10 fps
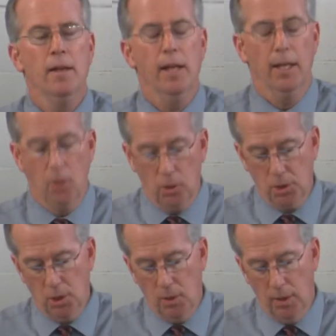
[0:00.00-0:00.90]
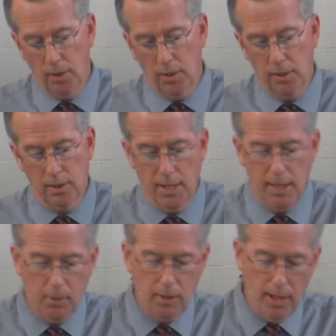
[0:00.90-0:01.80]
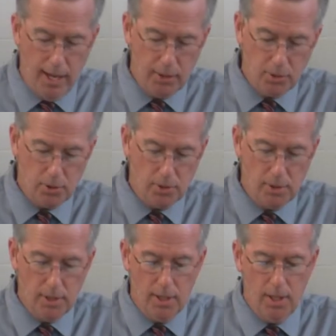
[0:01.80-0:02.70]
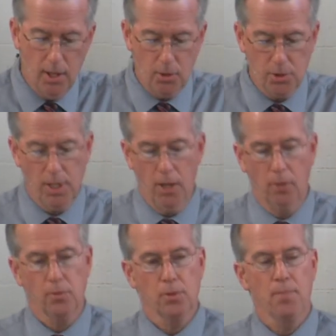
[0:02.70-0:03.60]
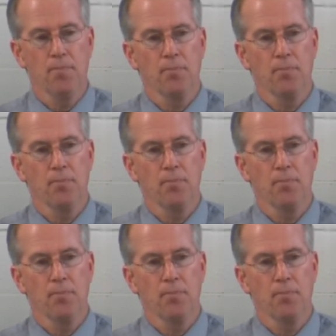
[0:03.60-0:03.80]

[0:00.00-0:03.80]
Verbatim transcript: and also our neighbor as ourselves.